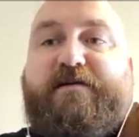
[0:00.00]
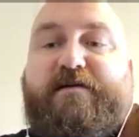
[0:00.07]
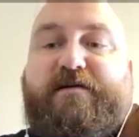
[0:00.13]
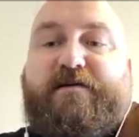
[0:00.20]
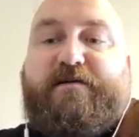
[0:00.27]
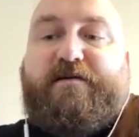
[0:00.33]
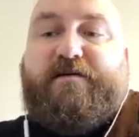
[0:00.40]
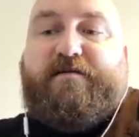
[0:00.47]

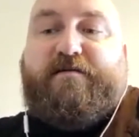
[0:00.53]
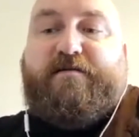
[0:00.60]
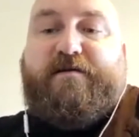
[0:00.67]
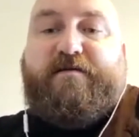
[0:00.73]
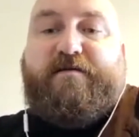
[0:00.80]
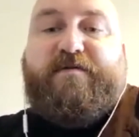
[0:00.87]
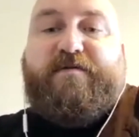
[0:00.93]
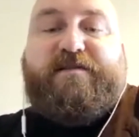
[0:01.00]

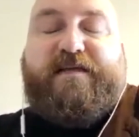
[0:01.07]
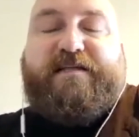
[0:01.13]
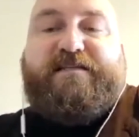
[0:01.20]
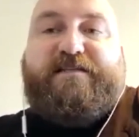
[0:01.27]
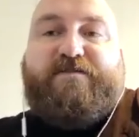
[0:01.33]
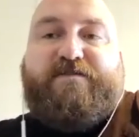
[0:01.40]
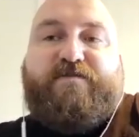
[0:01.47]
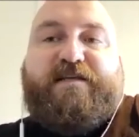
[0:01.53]
that's the
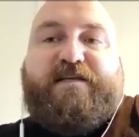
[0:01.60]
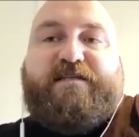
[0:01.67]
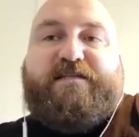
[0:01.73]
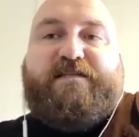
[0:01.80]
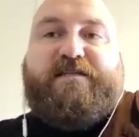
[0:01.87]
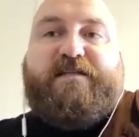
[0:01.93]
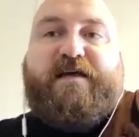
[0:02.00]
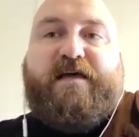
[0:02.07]
reason
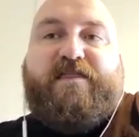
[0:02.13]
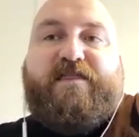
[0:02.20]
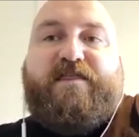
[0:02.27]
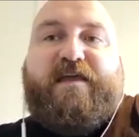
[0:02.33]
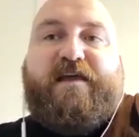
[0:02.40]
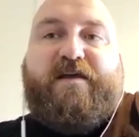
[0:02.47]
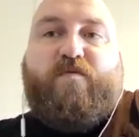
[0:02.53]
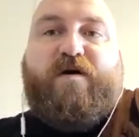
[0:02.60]
I think
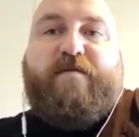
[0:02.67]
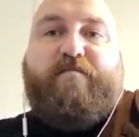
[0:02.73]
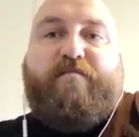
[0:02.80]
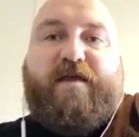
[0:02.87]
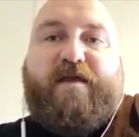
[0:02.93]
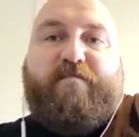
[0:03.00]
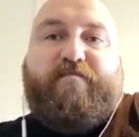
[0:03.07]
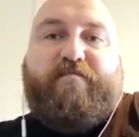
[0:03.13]
why
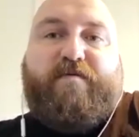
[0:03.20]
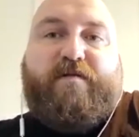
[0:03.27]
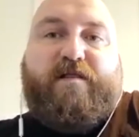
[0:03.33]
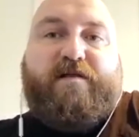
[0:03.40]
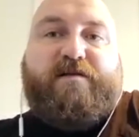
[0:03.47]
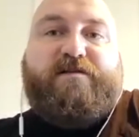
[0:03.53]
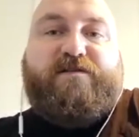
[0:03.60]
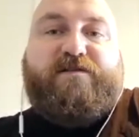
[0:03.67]
people
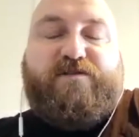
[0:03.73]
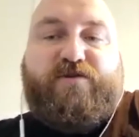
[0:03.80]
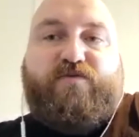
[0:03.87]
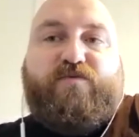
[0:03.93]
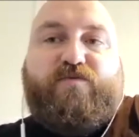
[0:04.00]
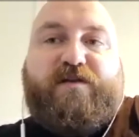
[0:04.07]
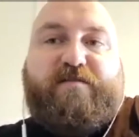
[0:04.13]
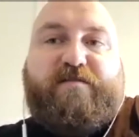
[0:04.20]
do
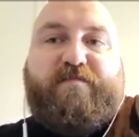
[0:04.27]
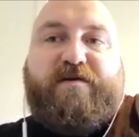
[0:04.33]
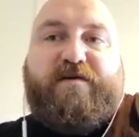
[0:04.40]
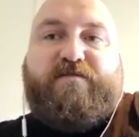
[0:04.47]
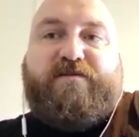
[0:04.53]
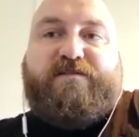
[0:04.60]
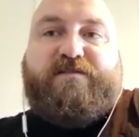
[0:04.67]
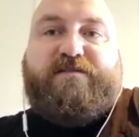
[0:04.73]
it,
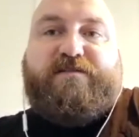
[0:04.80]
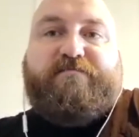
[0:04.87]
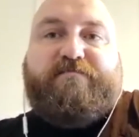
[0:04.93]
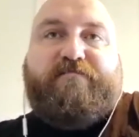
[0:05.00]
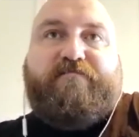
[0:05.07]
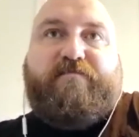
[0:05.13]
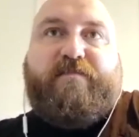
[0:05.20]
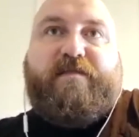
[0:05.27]
because
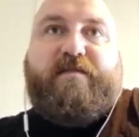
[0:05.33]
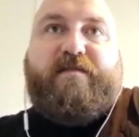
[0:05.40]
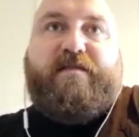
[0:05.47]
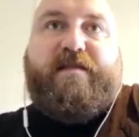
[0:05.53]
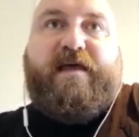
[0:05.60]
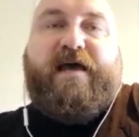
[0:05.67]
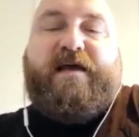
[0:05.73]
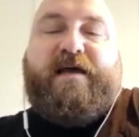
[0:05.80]
they
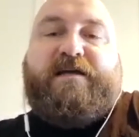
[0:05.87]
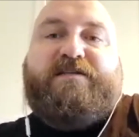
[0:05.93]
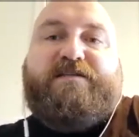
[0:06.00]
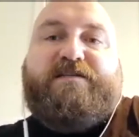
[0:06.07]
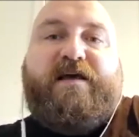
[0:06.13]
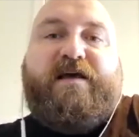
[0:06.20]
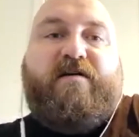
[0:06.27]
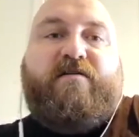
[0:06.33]
actually
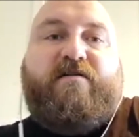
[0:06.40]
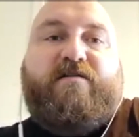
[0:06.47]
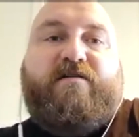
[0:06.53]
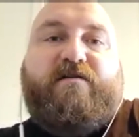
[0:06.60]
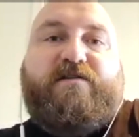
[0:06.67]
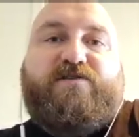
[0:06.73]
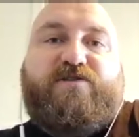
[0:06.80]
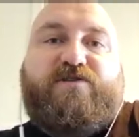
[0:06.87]
are
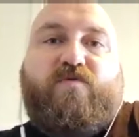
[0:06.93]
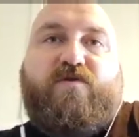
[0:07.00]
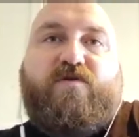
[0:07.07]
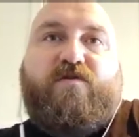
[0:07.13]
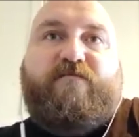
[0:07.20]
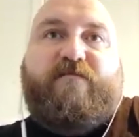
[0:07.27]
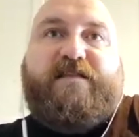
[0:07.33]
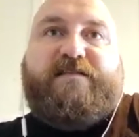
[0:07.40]
so
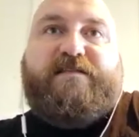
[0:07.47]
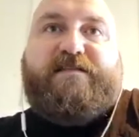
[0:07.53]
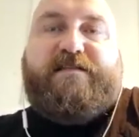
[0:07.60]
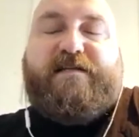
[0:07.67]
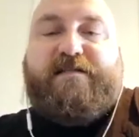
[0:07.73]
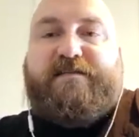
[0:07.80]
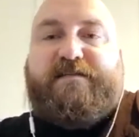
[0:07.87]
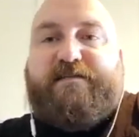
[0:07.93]
convinced that
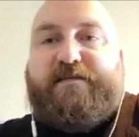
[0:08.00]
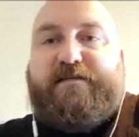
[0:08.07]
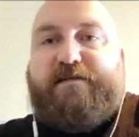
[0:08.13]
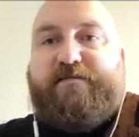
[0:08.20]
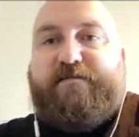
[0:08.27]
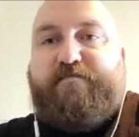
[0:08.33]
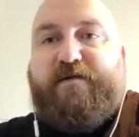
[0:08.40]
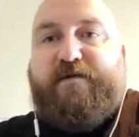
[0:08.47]

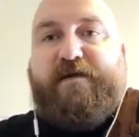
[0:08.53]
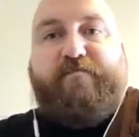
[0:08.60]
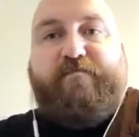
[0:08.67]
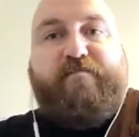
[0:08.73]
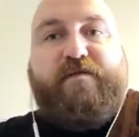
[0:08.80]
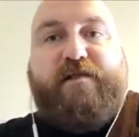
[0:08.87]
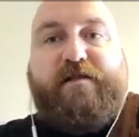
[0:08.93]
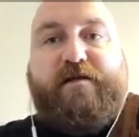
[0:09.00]

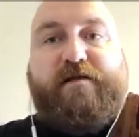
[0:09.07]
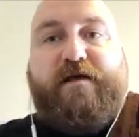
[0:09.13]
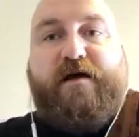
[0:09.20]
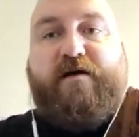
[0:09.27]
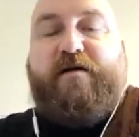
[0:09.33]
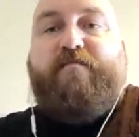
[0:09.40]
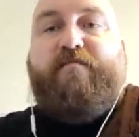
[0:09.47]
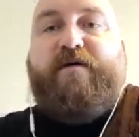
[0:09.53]
people
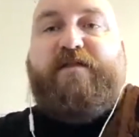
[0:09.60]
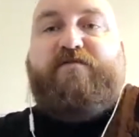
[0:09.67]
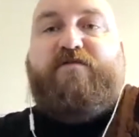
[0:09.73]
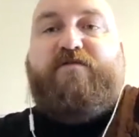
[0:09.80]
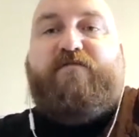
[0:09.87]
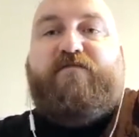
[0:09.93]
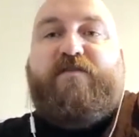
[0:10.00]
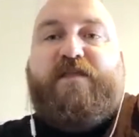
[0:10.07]
are better off
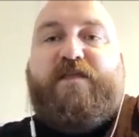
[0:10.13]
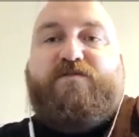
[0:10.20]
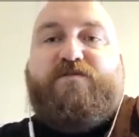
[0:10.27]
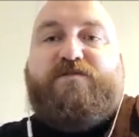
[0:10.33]
without you,